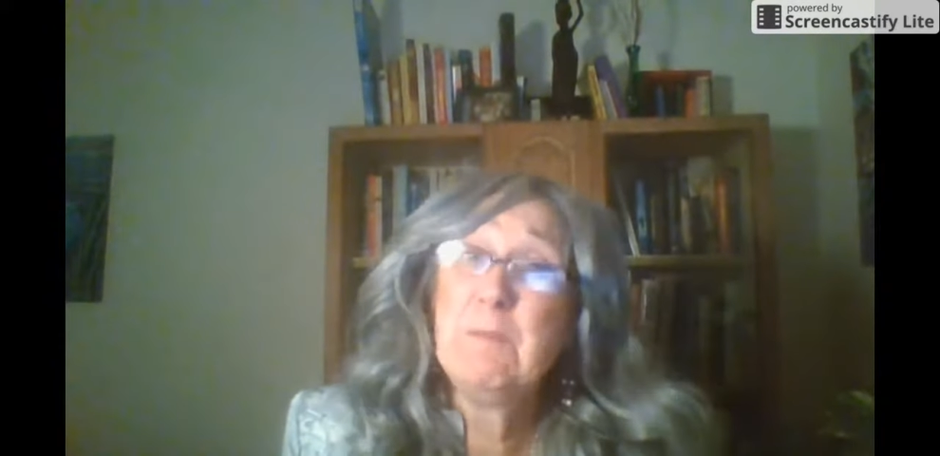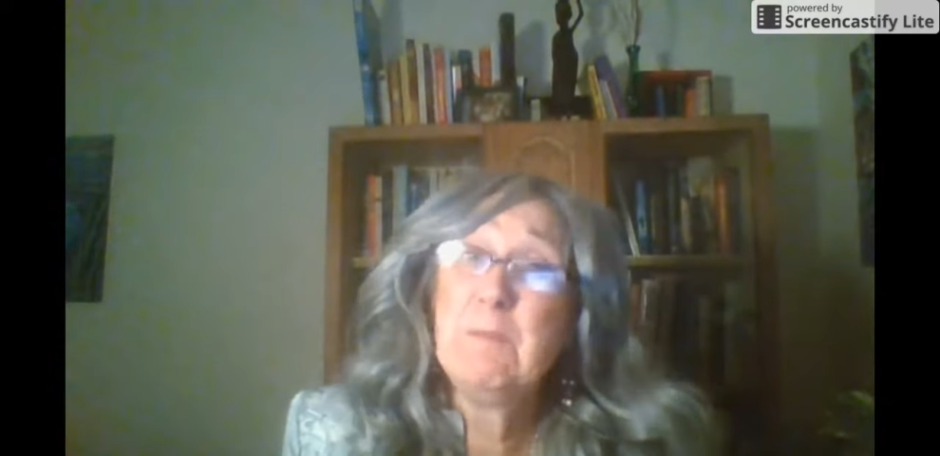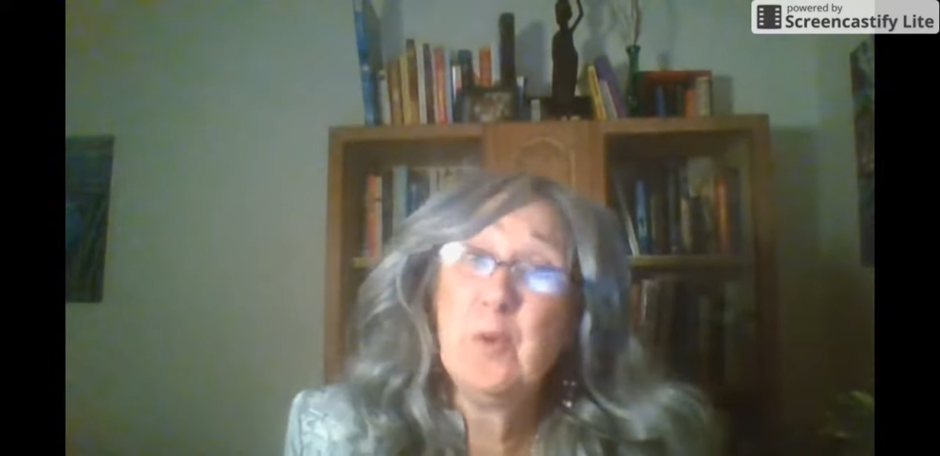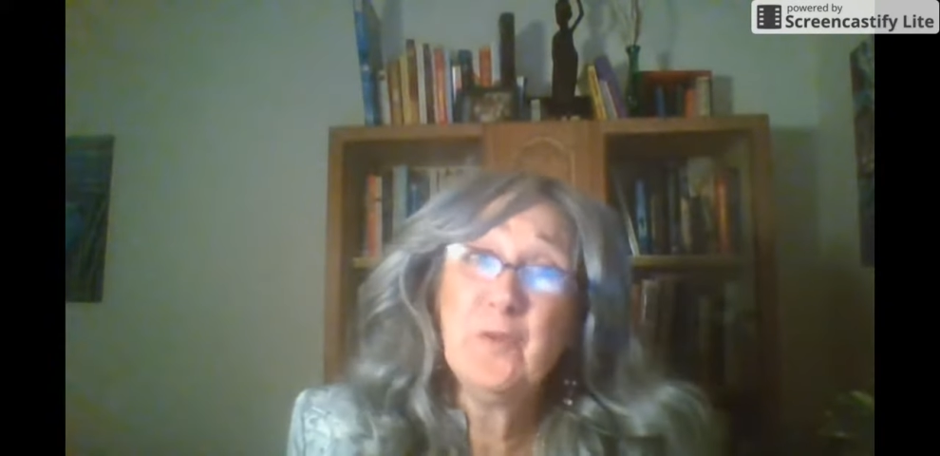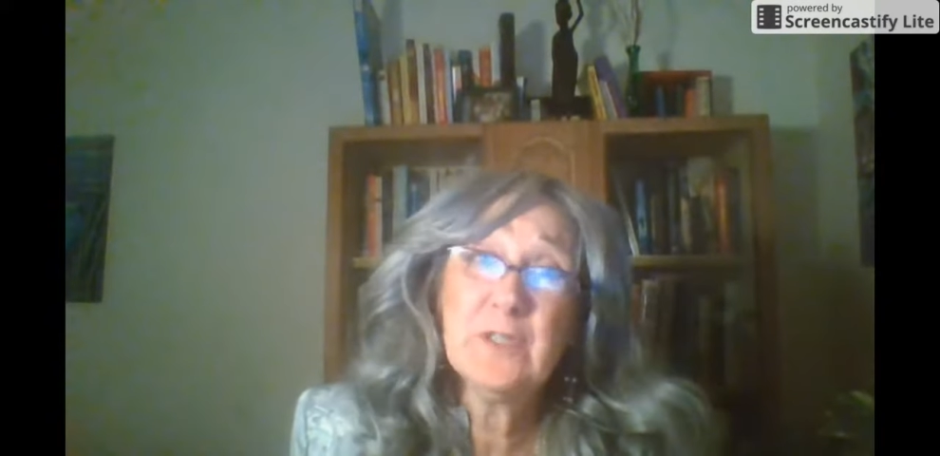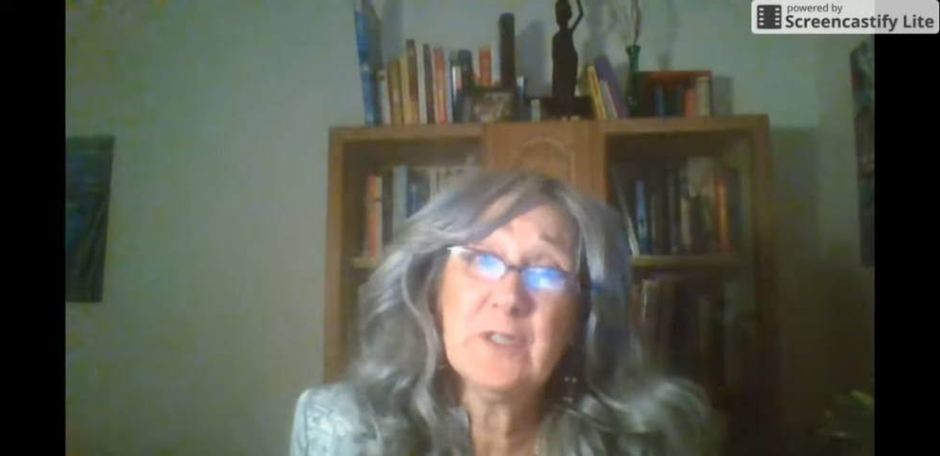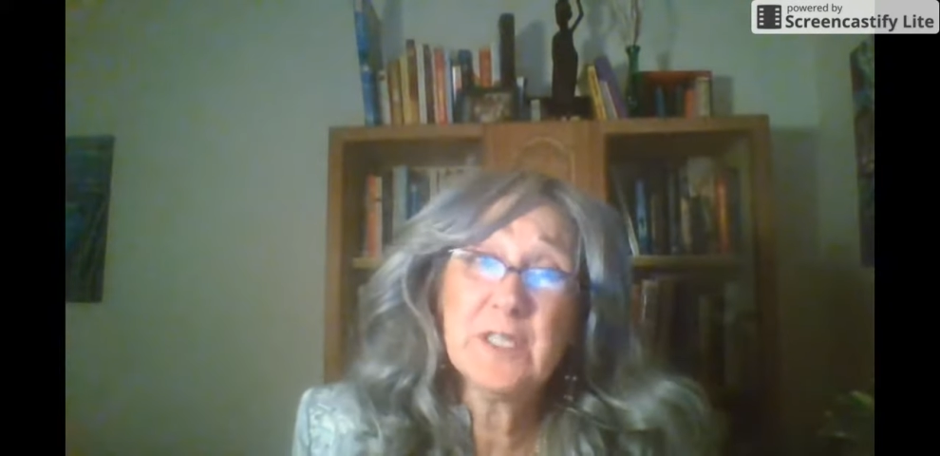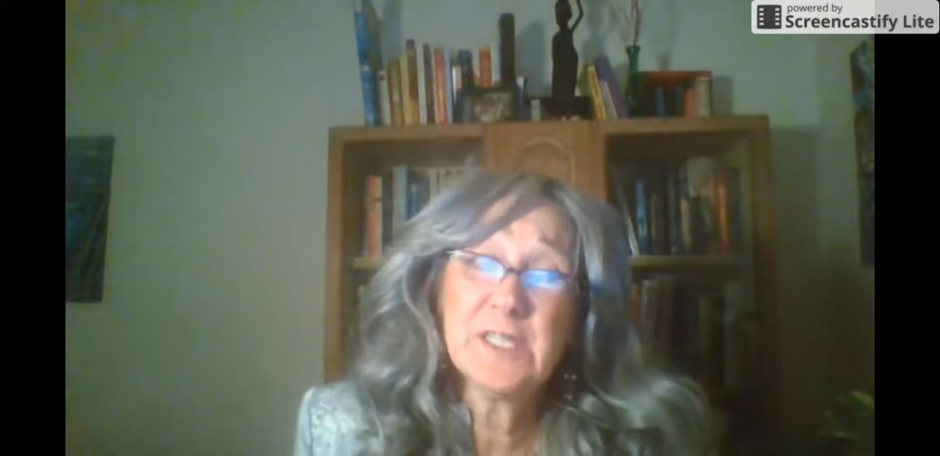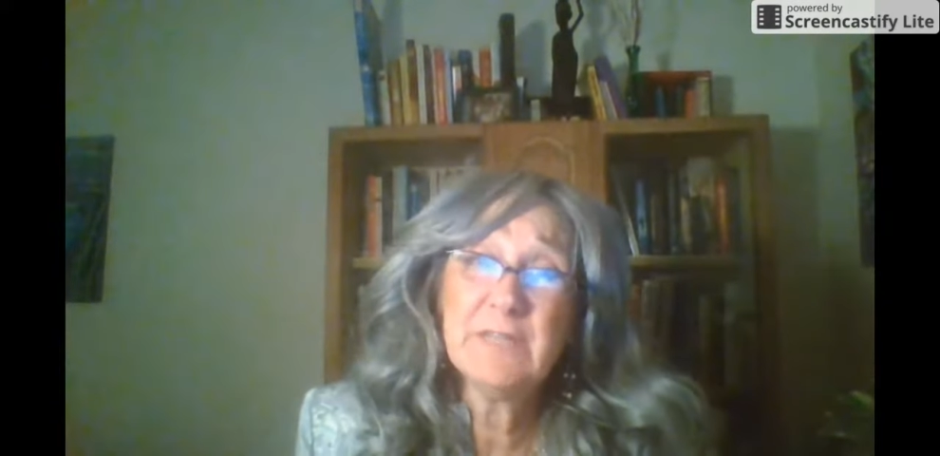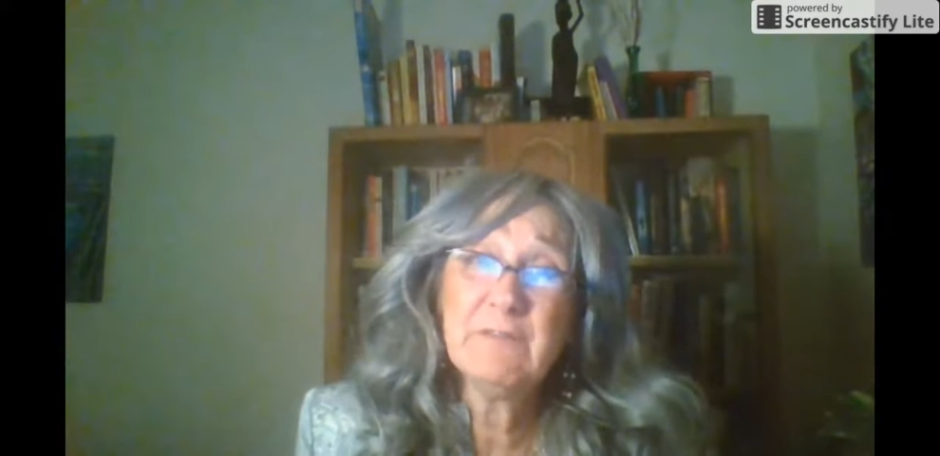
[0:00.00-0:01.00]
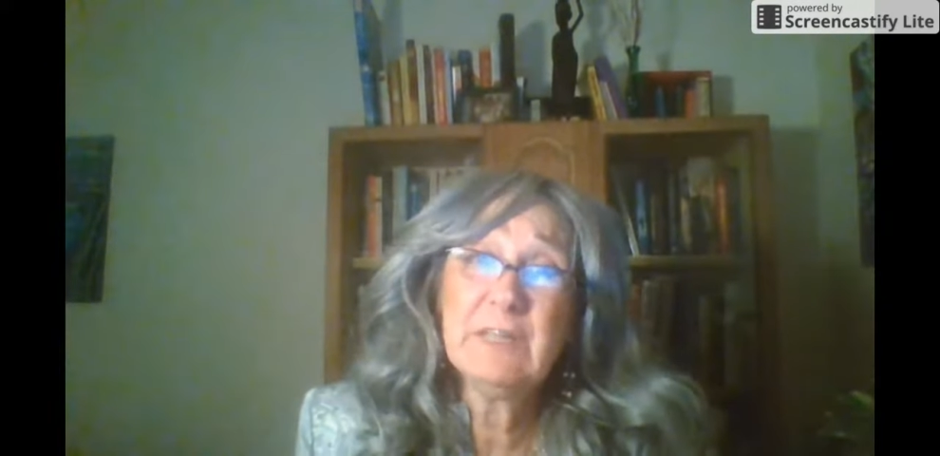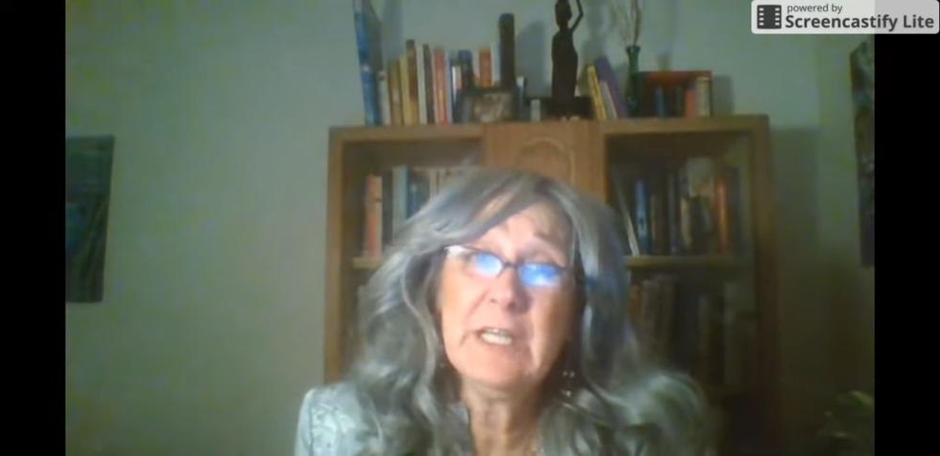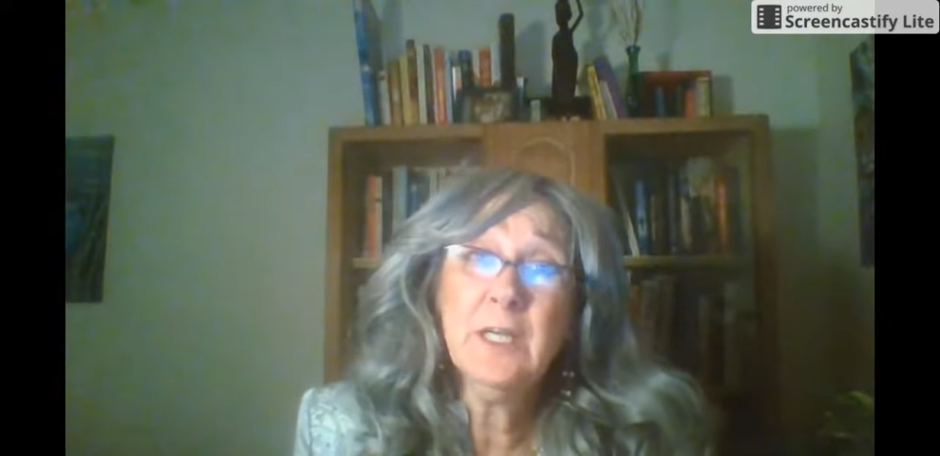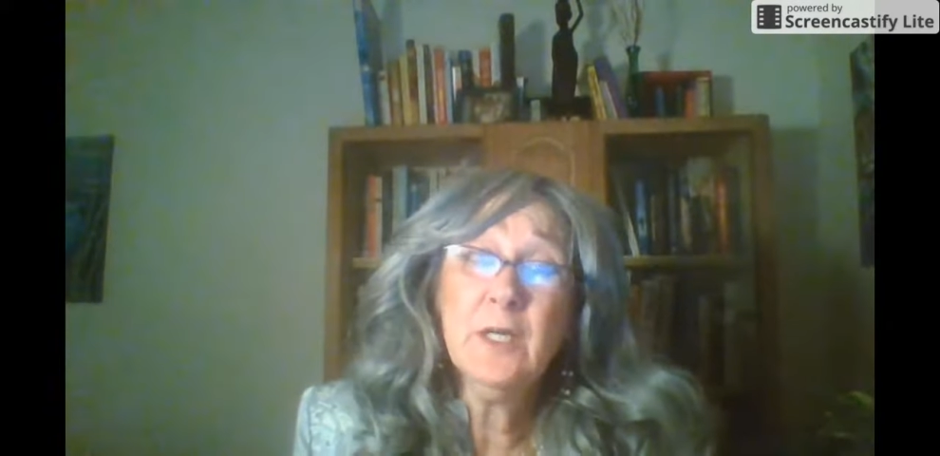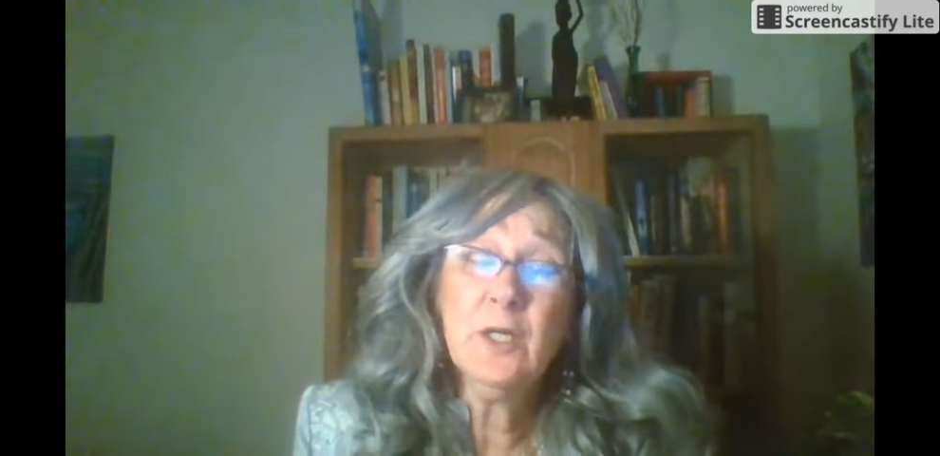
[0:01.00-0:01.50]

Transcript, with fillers: moved this evening.